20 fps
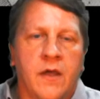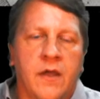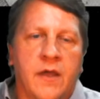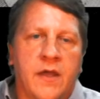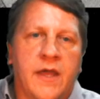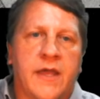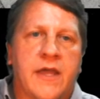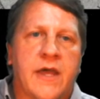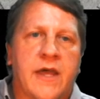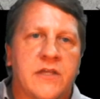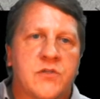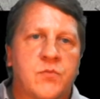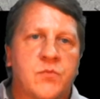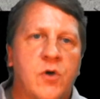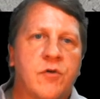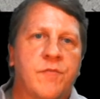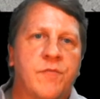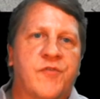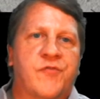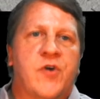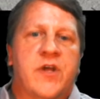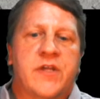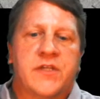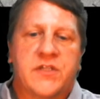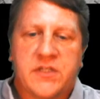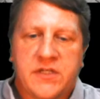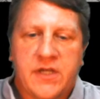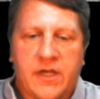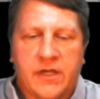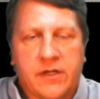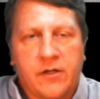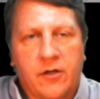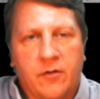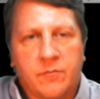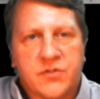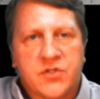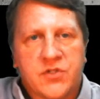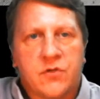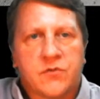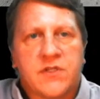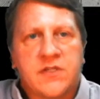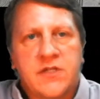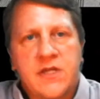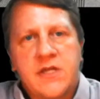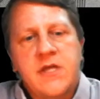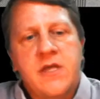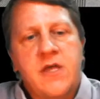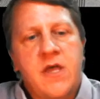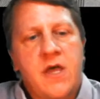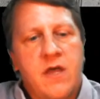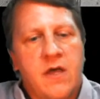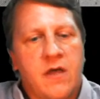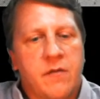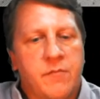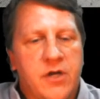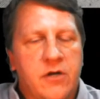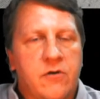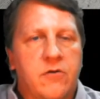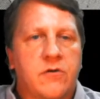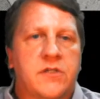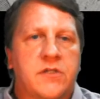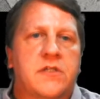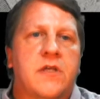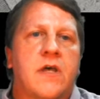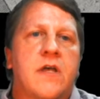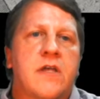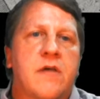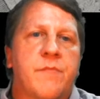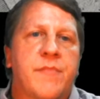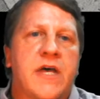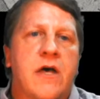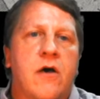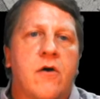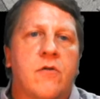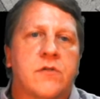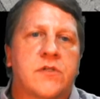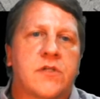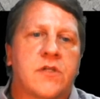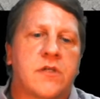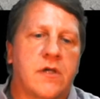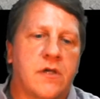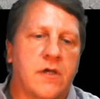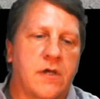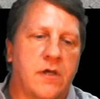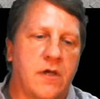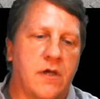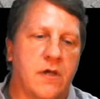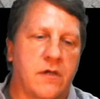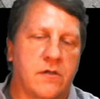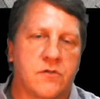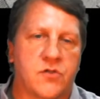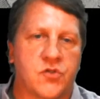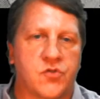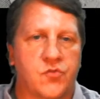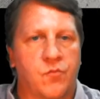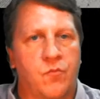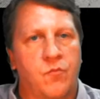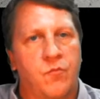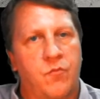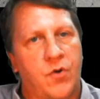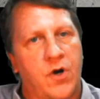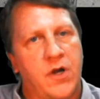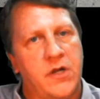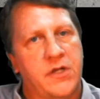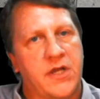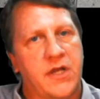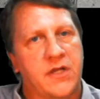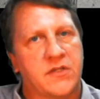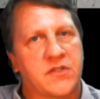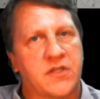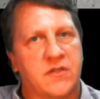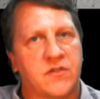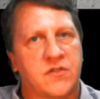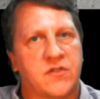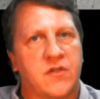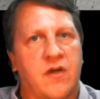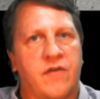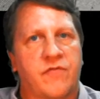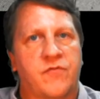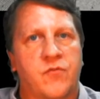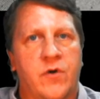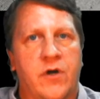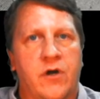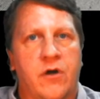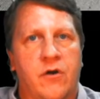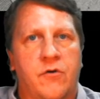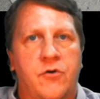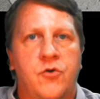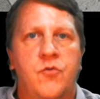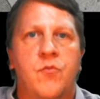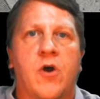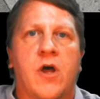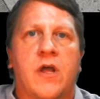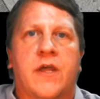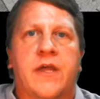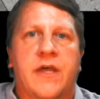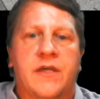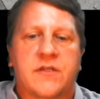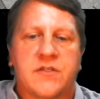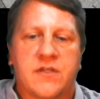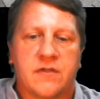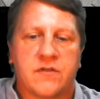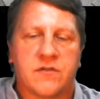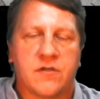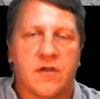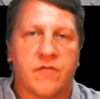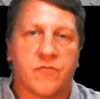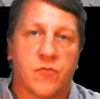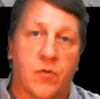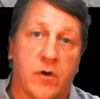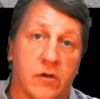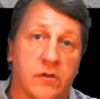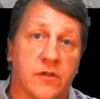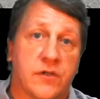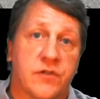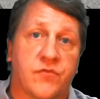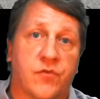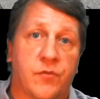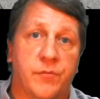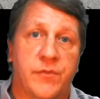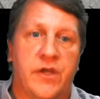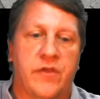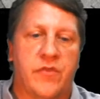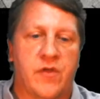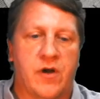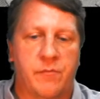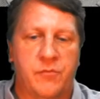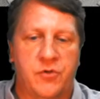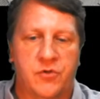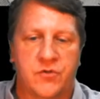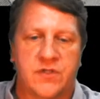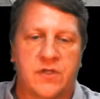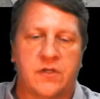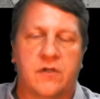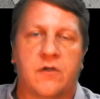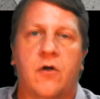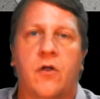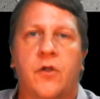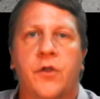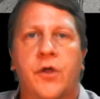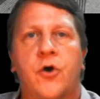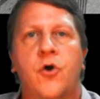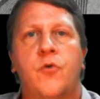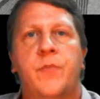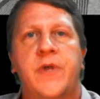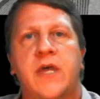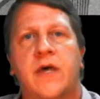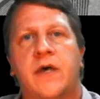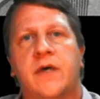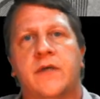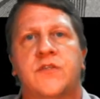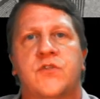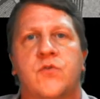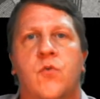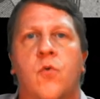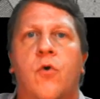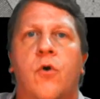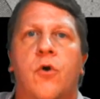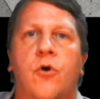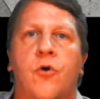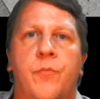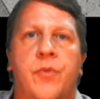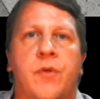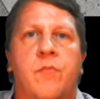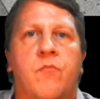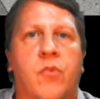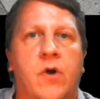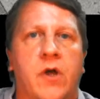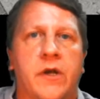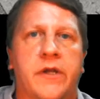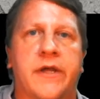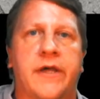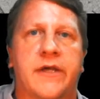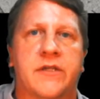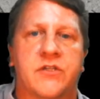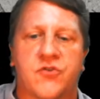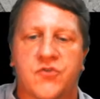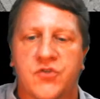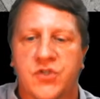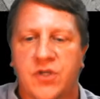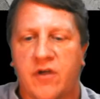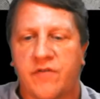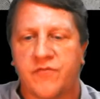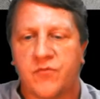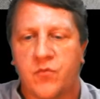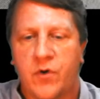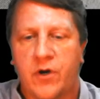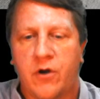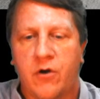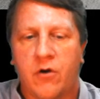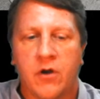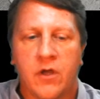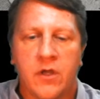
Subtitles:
Hey guys, welcome to Frank's Tech Help. So today I'm here to talk about some broadcasting software, new broadcasting software, at least for me, that I'm using called OBS or Open Broadcaster Software.